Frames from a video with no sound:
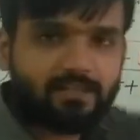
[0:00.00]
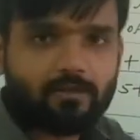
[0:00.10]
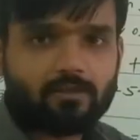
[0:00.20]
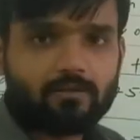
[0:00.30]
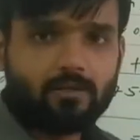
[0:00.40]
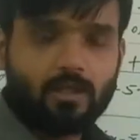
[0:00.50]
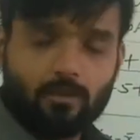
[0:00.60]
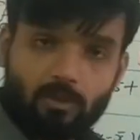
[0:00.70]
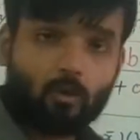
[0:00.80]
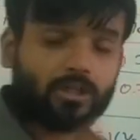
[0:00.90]
is given.
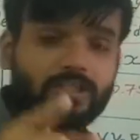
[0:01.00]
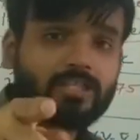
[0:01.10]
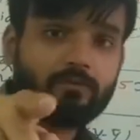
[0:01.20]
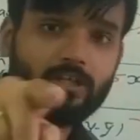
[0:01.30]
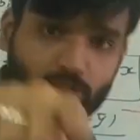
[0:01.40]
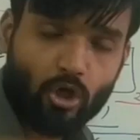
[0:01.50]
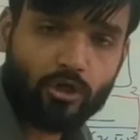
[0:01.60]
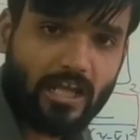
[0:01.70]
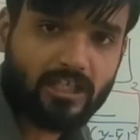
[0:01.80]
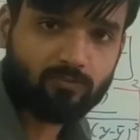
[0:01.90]
But what is given in
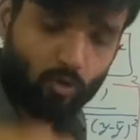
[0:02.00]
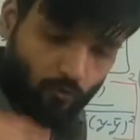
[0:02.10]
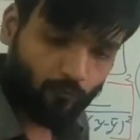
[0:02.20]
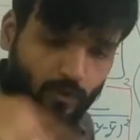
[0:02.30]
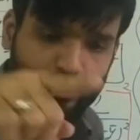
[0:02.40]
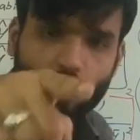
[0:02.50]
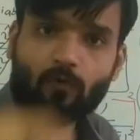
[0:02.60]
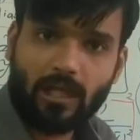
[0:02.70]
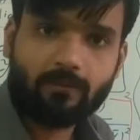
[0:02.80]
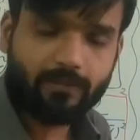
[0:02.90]
your textbook? First
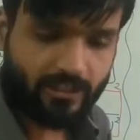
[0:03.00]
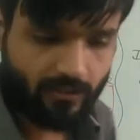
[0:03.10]
of all, I am